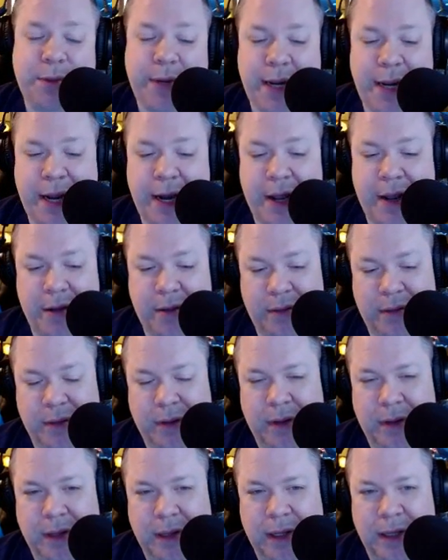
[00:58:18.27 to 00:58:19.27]
We, you know.
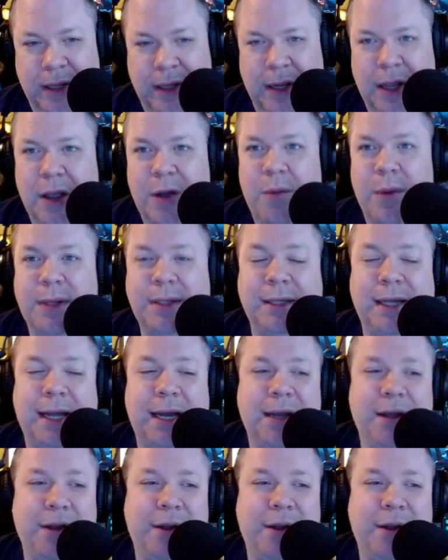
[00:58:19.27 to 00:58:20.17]
We need Mayday